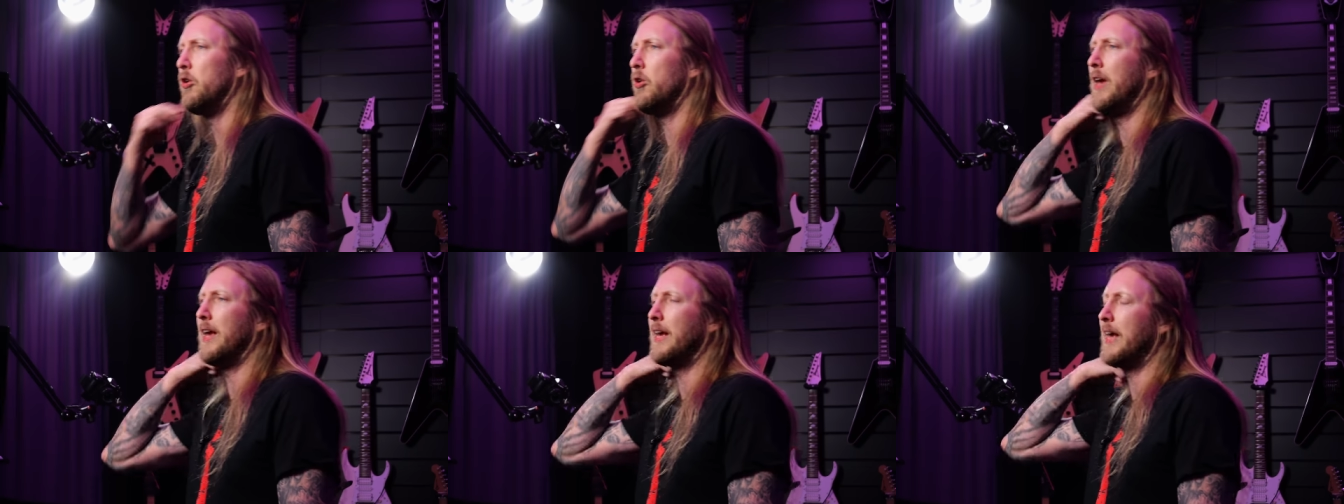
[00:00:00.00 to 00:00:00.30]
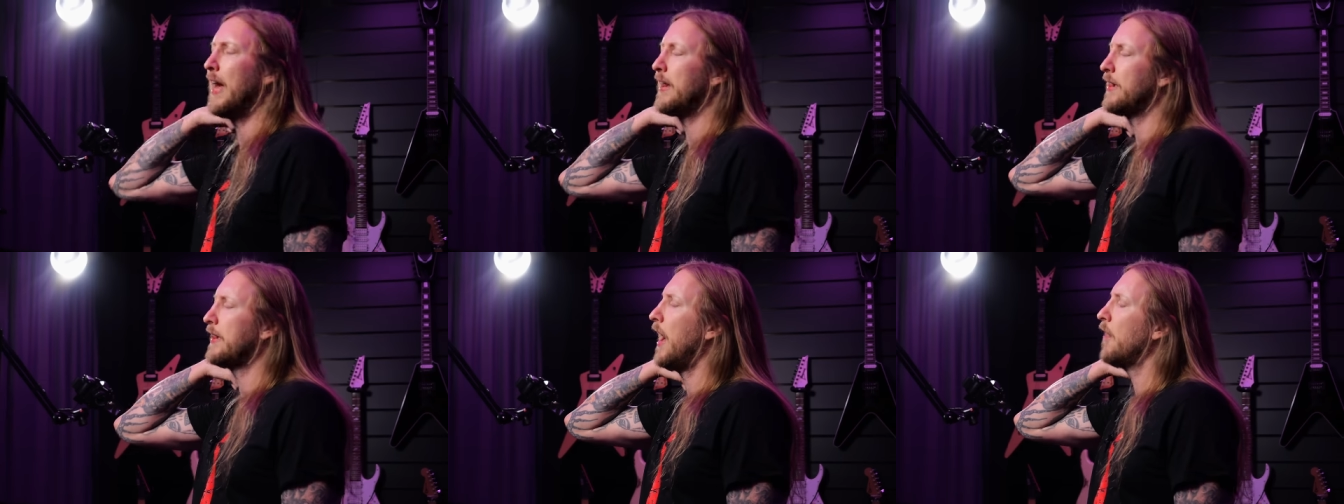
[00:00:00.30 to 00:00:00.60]
You can
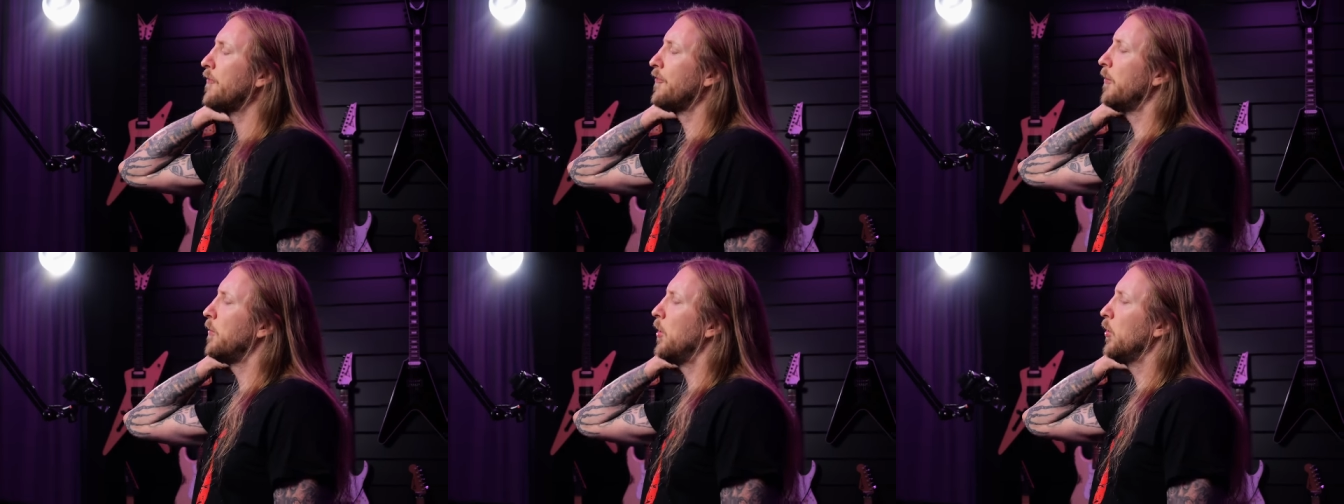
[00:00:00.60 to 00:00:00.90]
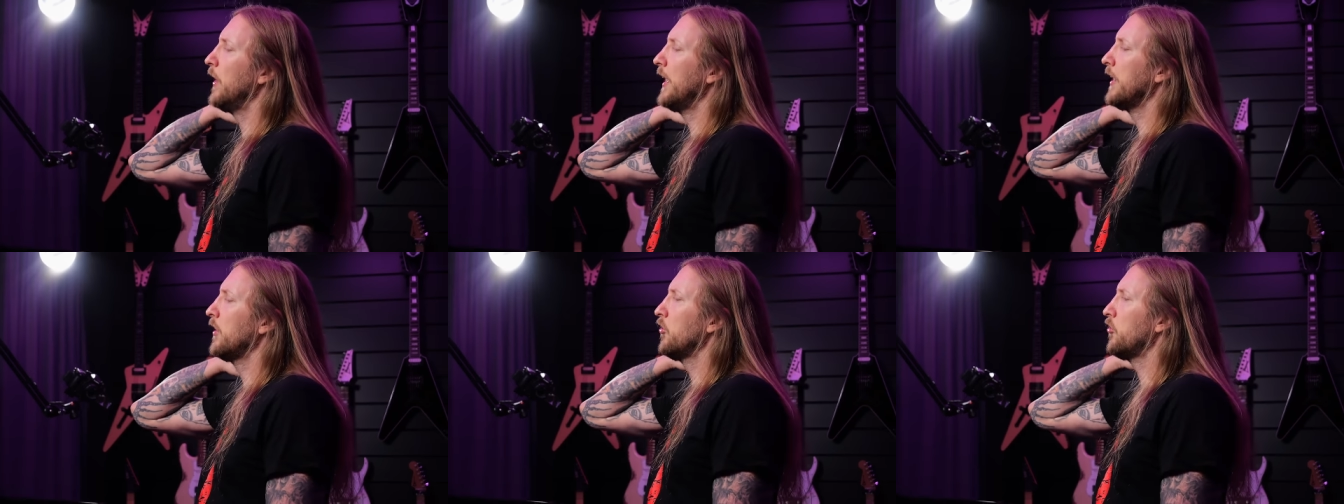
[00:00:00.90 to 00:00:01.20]
get that from
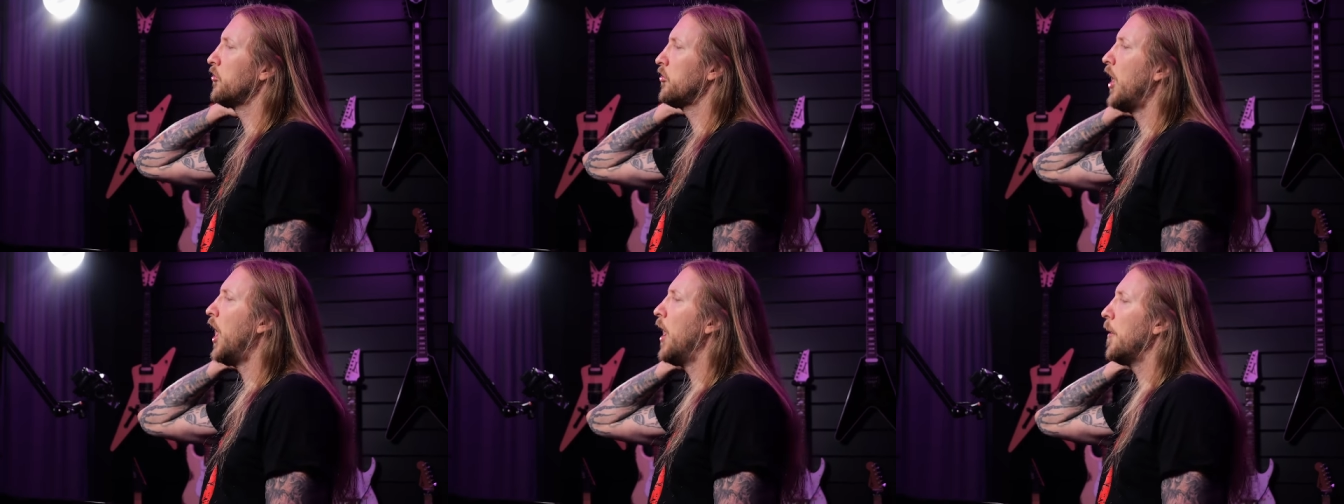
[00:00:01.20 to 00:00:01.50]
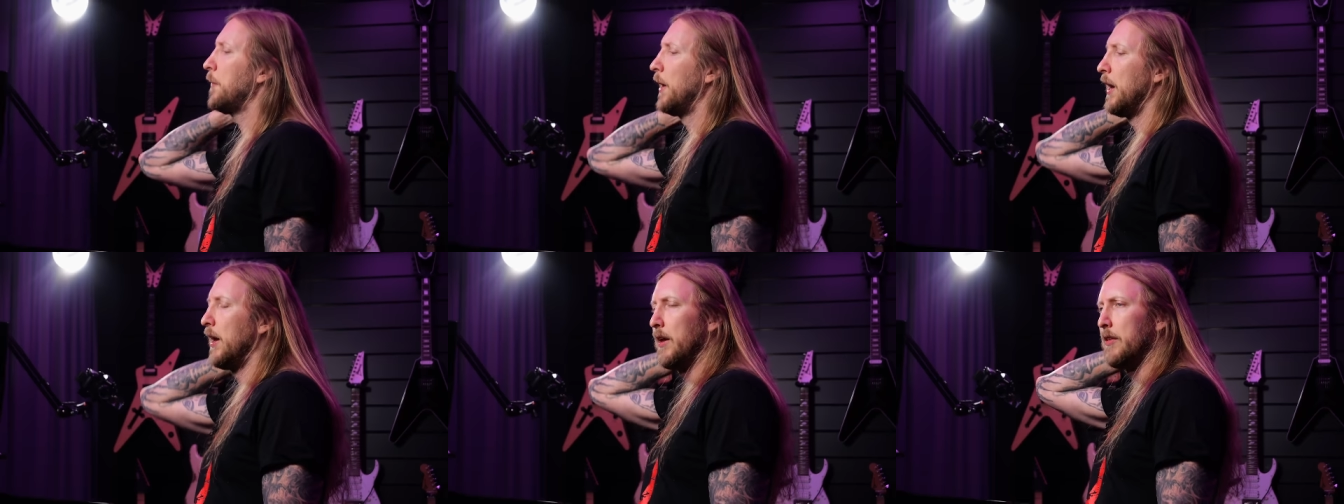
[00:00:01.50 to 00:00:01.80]

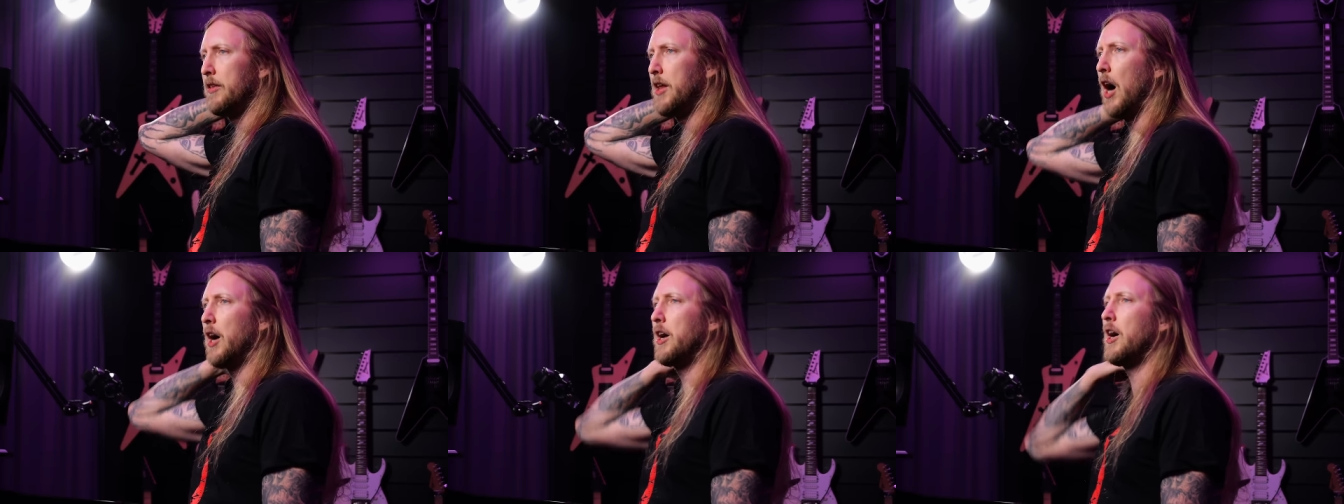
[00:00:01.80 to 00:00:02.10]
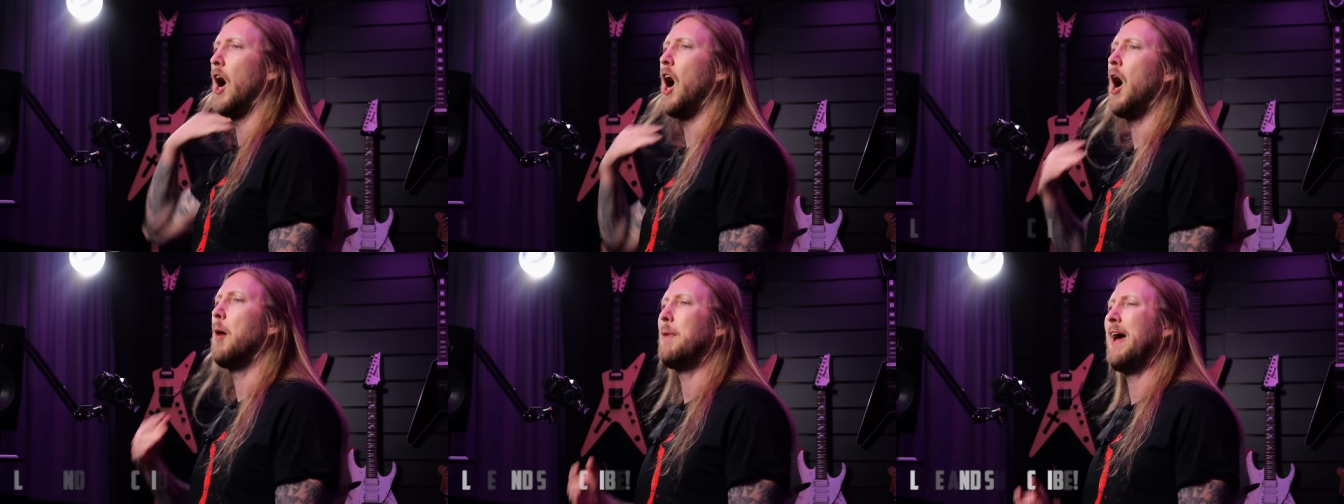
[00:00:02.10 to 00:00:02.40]

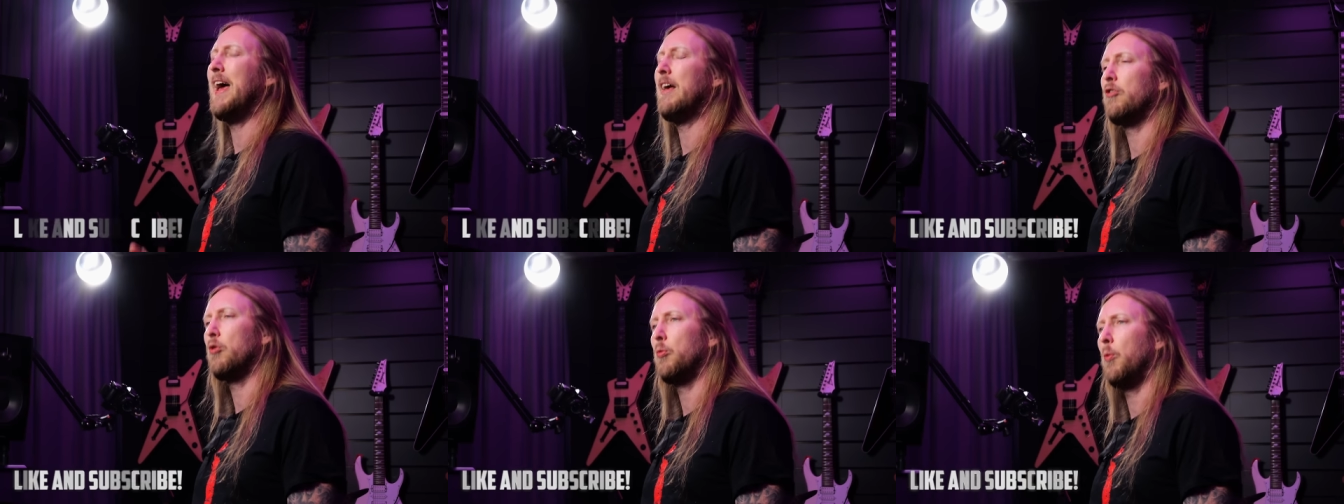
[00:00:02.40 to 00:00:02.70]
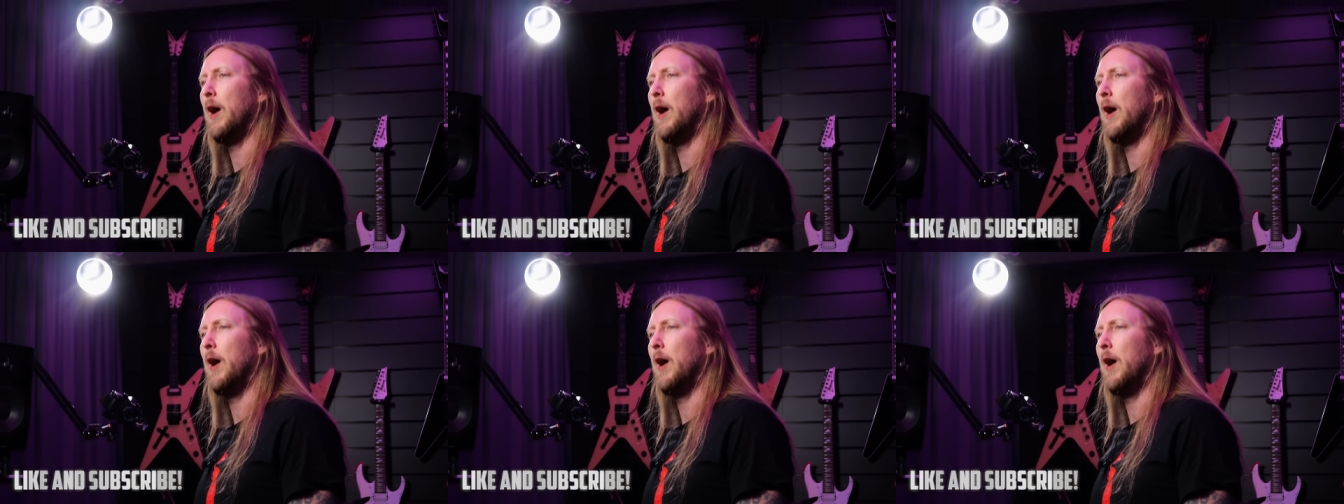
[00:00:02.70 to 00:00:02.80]
OlaEnglundShop.com as